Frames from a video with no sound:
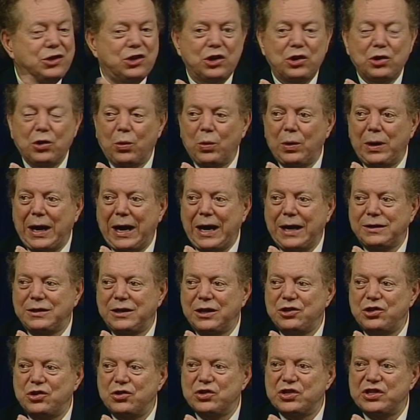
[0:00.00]
that you don't
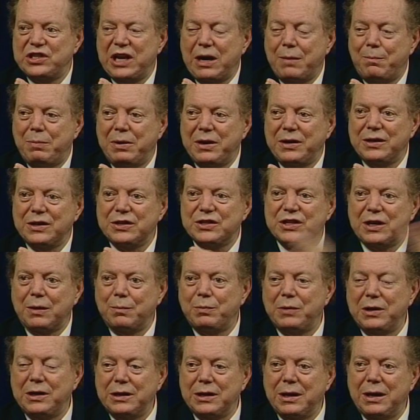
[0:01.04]
like that you step into
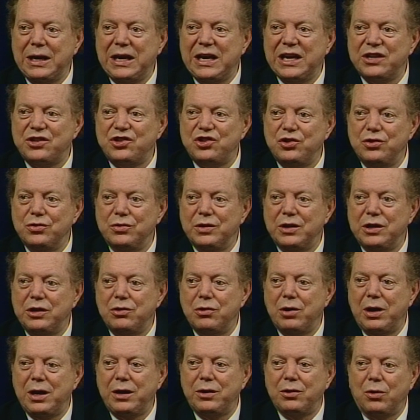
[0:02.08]
something that hits you
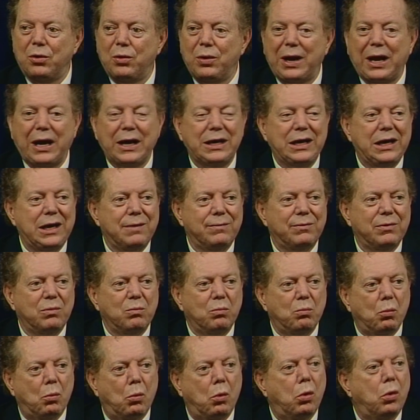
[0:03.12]
that you don't like
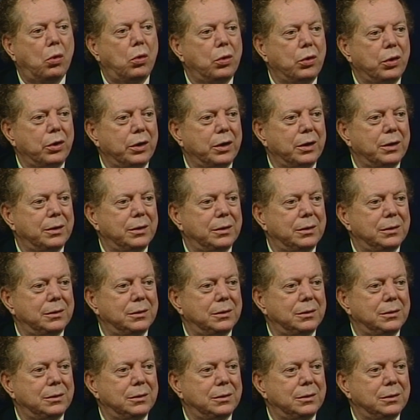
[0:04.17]
even more?